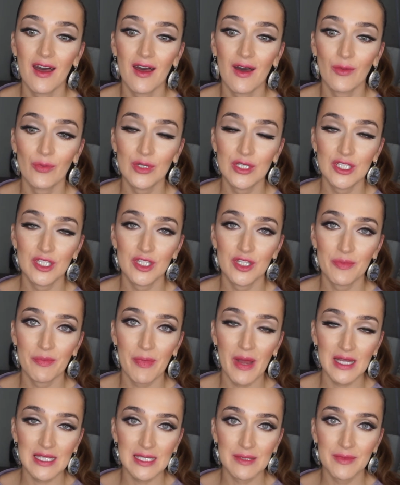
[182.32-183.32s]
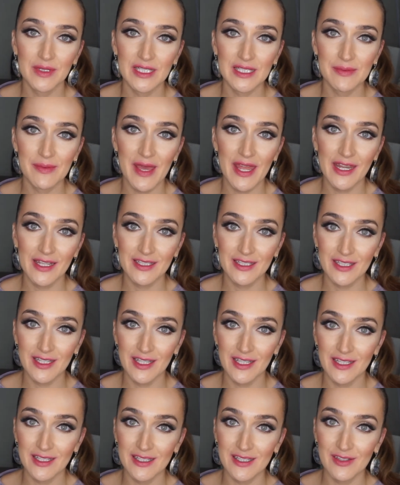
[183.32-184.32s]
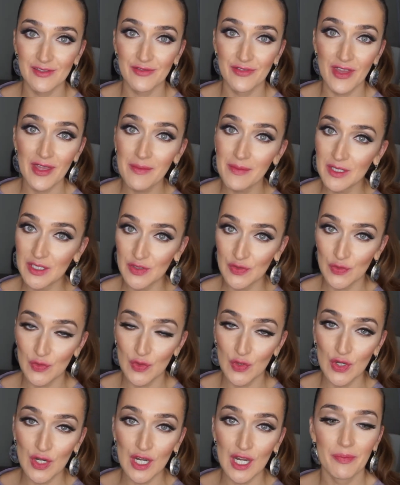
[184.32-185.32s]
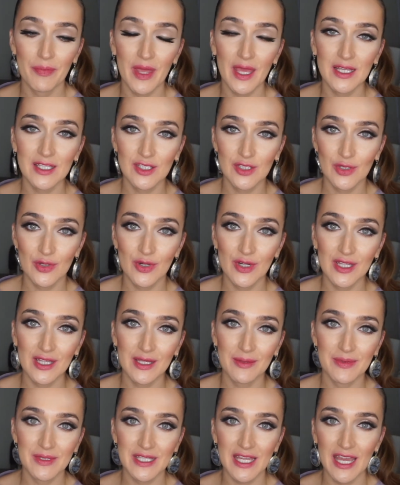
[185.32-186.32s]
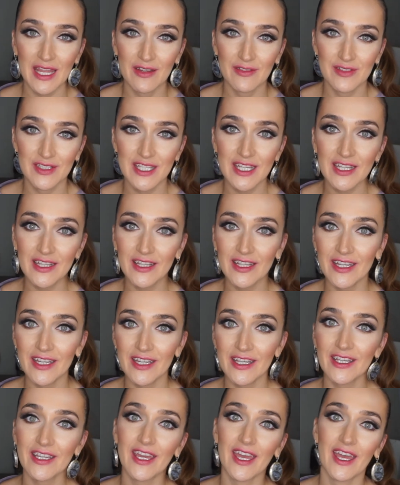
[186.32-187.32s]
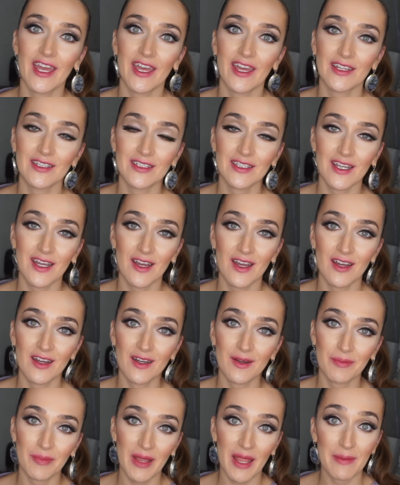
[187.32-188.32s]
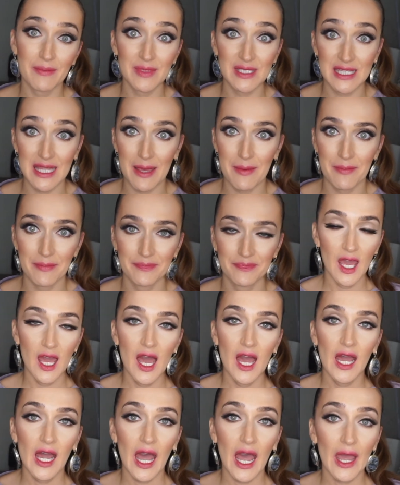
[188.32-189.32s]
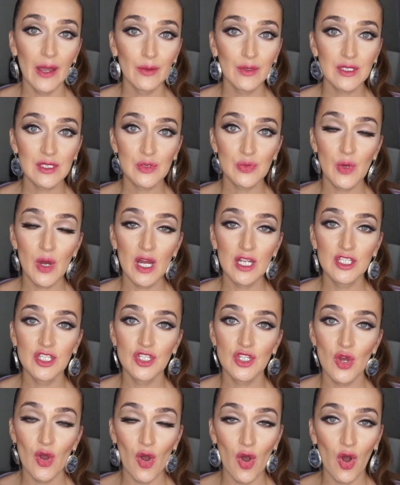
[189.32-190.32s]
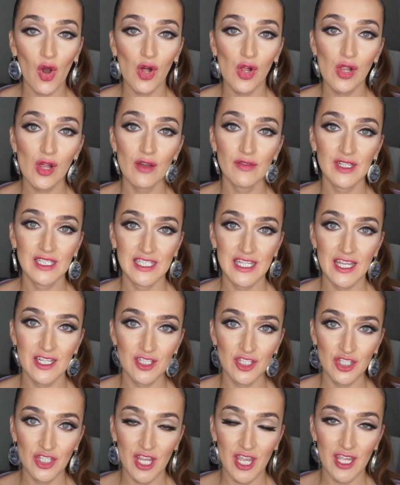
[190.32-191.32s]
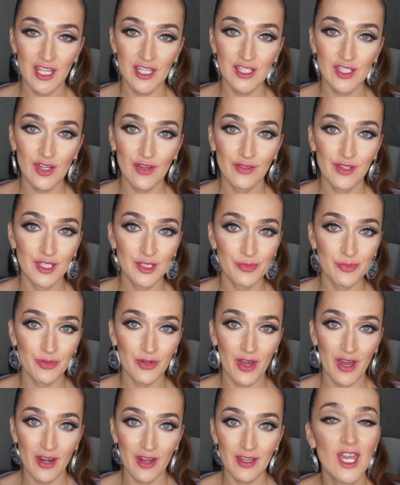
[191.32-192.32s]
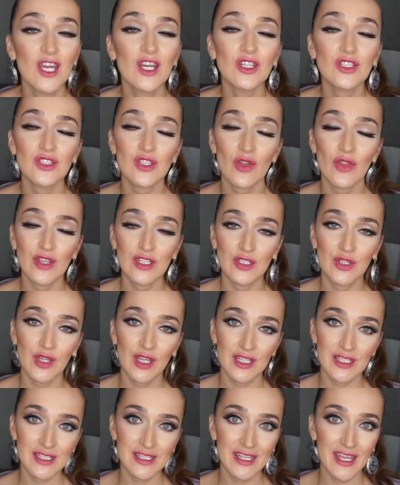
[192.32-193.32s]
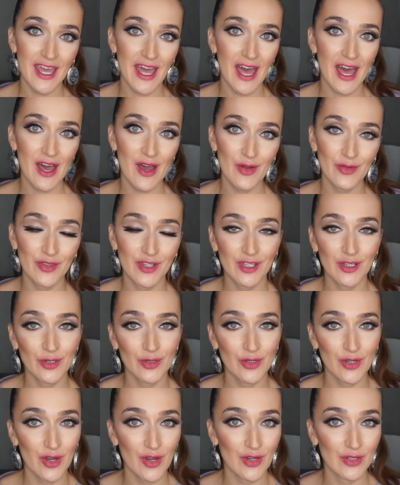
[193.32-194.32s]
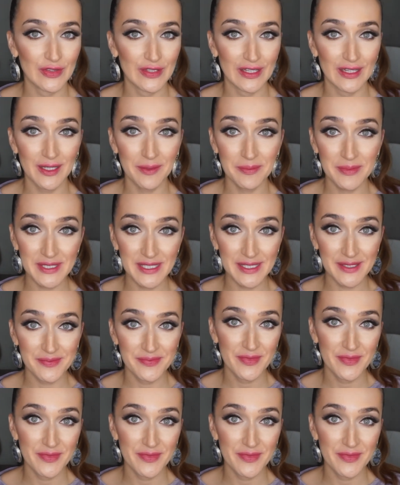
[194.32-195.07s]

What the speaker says: which BUXOM Cosmetics is famous for. Makes your lips kind of tingling and plumps them. I will swatch all of the 10 shades of this product so that you can see how they look on the lips.